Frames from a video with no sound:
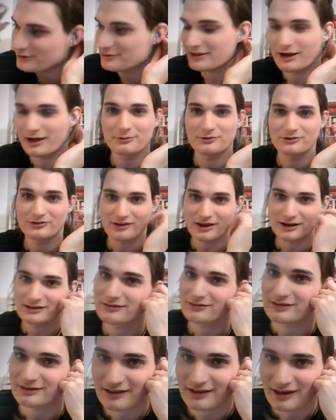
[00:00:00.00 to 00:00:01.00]
that was, I did
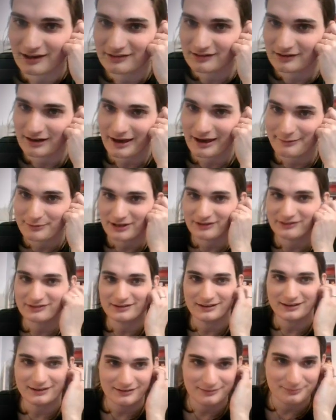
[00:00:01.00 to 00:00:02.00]
the text in
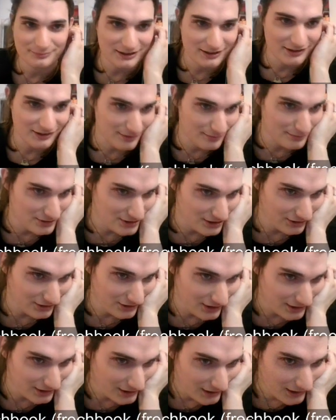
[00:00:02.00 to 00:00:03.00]
MSE because I'm
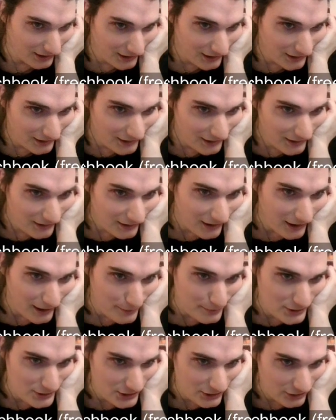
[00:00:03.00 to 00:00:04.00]
just
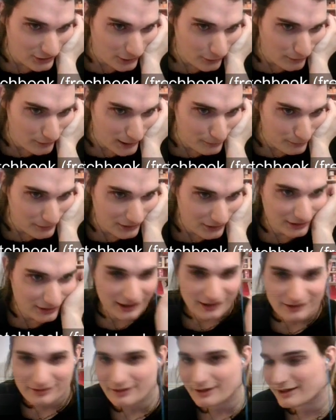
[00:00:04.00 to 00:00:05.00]
a gremlin
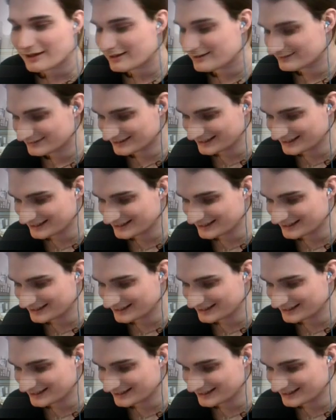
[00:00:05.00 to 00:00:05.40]
like that.